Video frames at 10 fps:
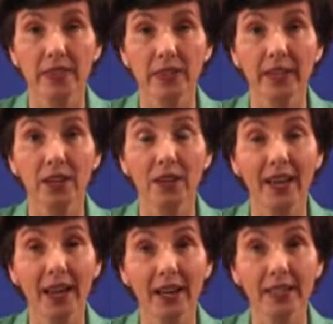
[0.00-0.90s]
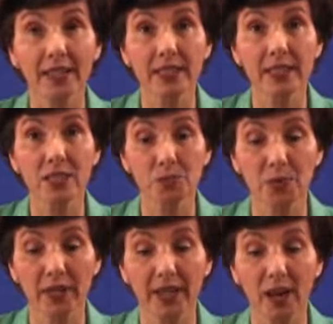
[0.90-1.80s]
the letter X is
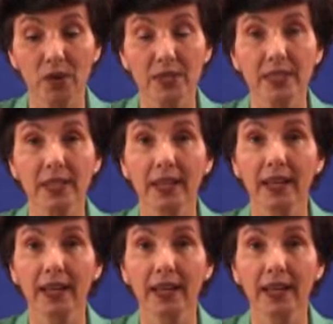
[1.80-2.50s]
pronounced